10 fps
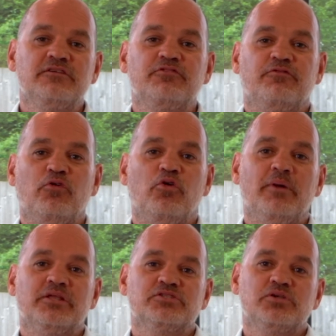of the 4
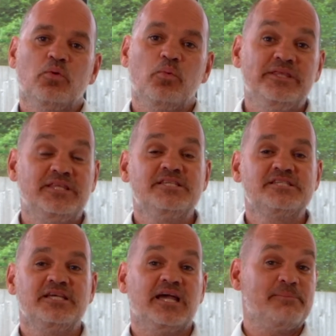months, we did
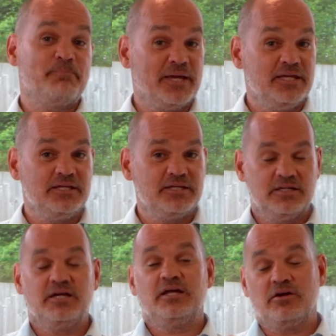see a peak,
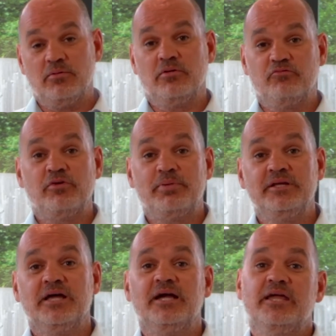and I'll
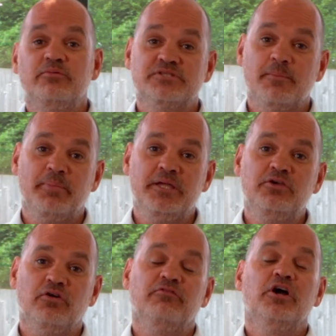repeat that, it was a
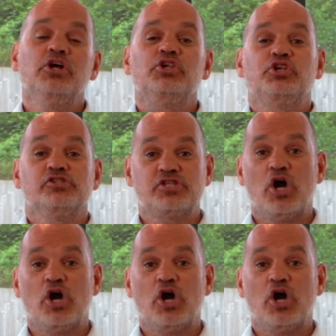peak of just